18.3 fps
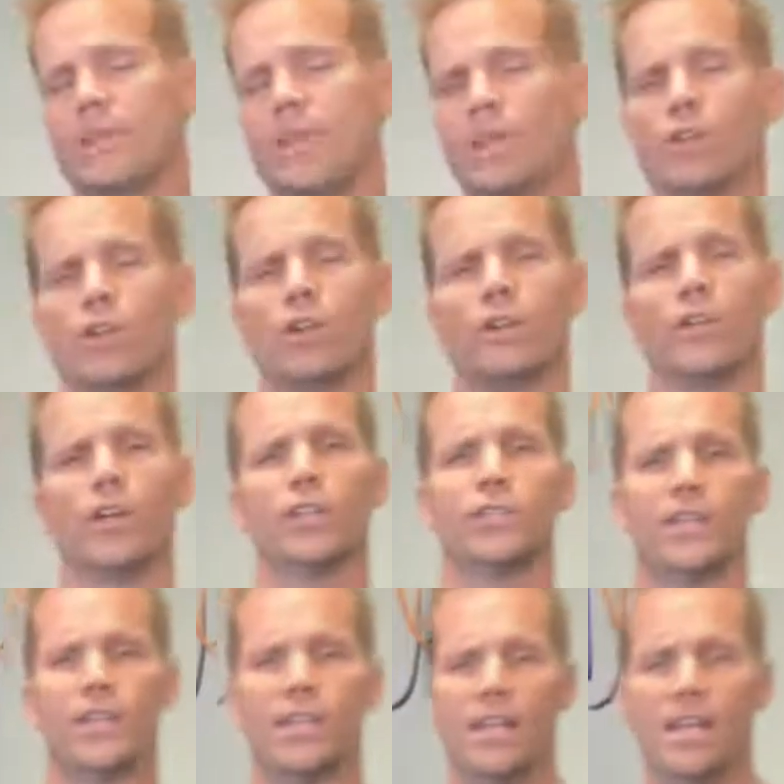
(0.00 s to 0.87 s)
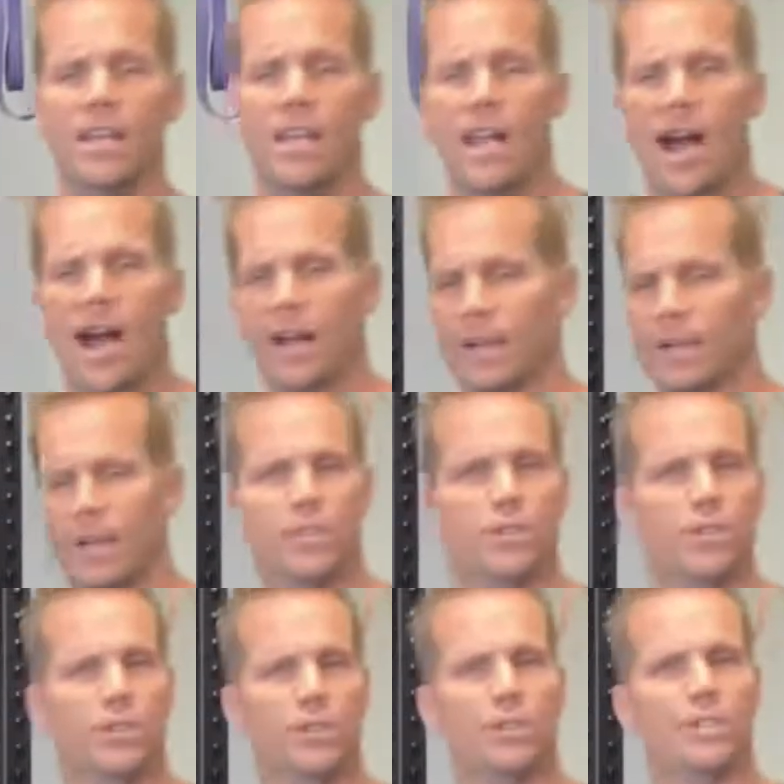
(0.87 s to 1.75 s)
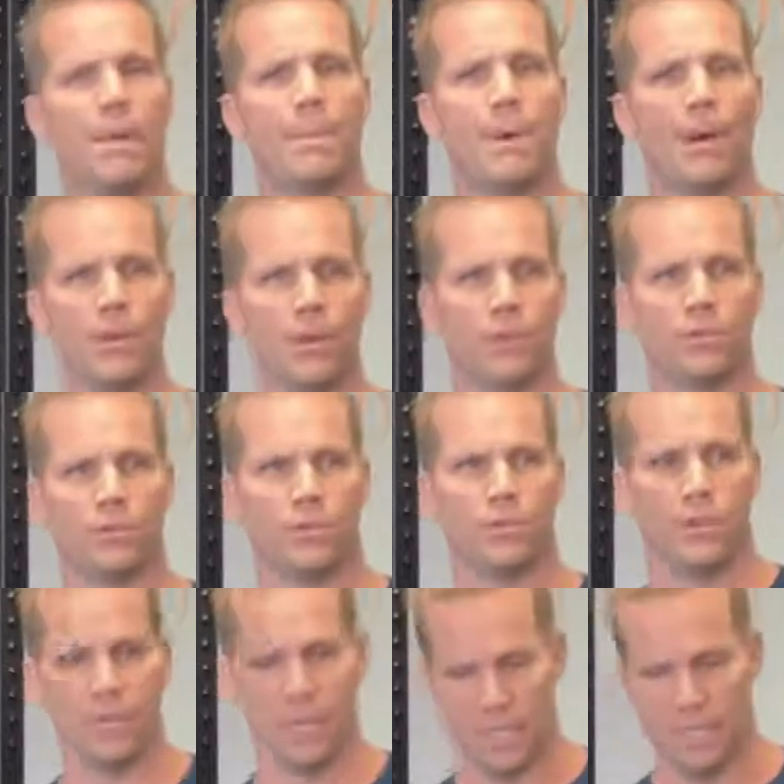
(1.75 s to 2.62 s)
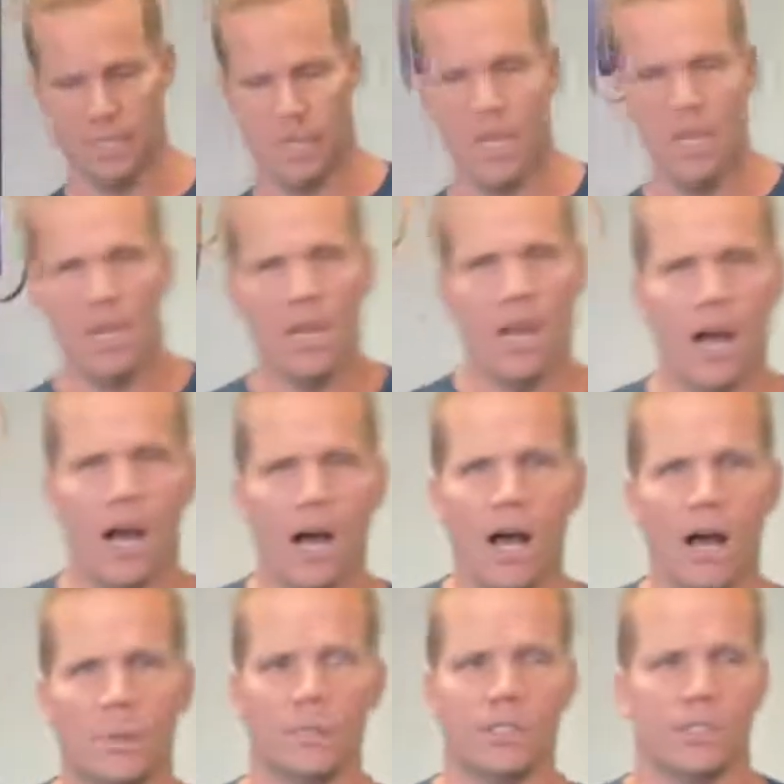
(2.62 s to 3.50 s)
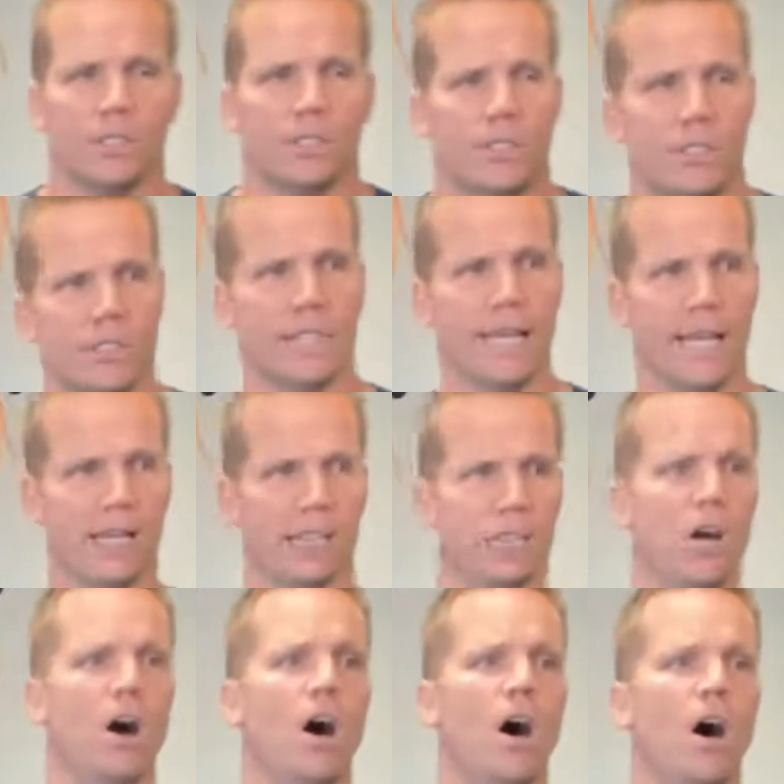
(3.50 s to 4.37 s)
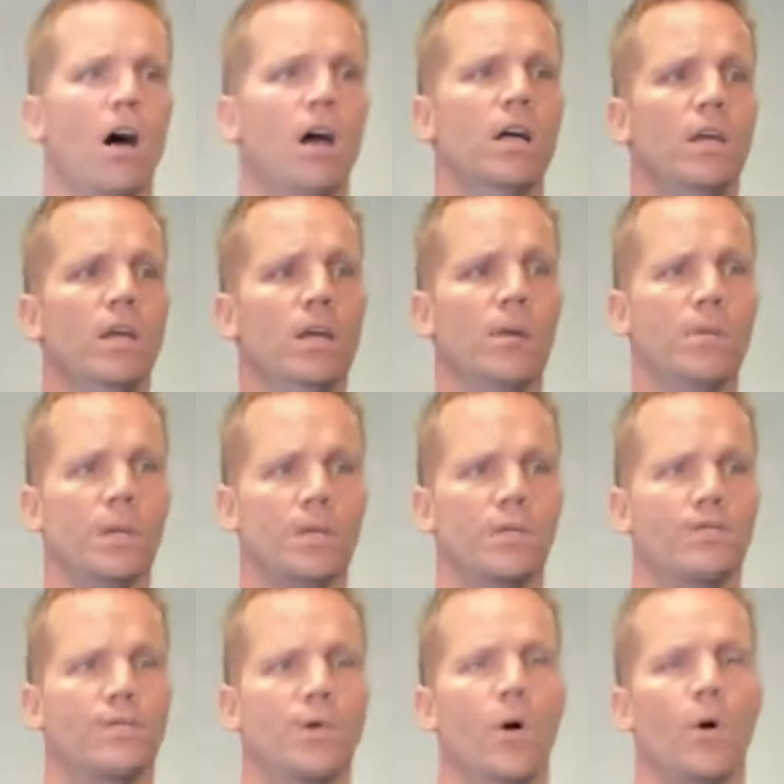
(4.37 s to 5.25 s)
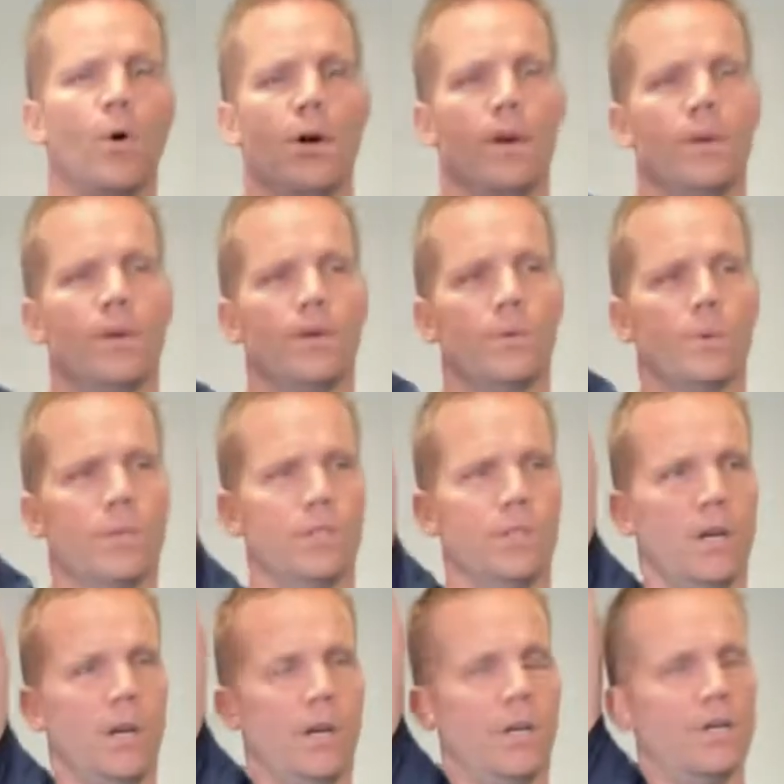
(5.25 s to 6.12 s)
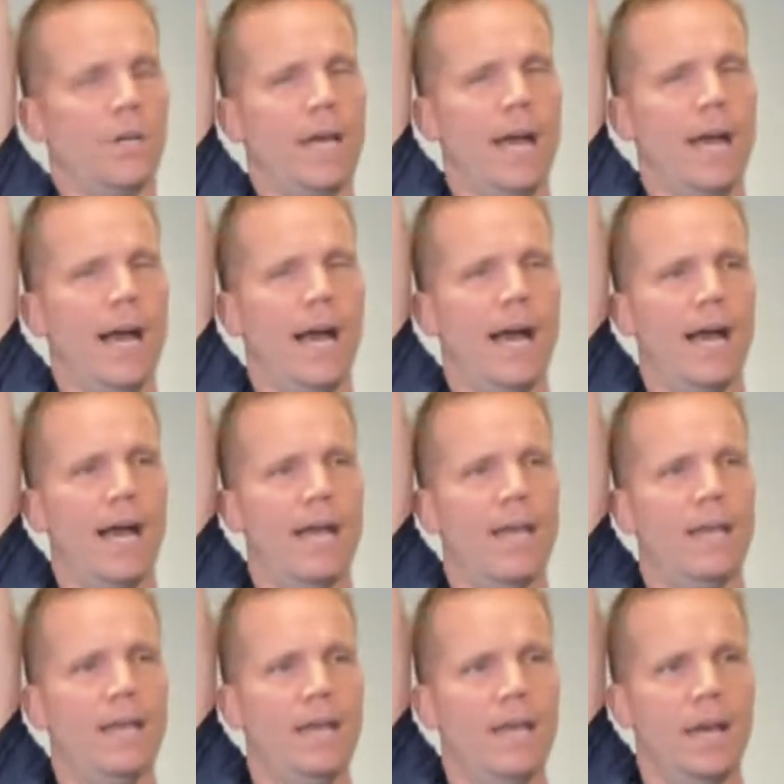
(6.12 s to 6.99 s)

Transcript: in university. I'll get my students up. I'll go through some of these. Just to stand tall, reach forward, reach all the way high,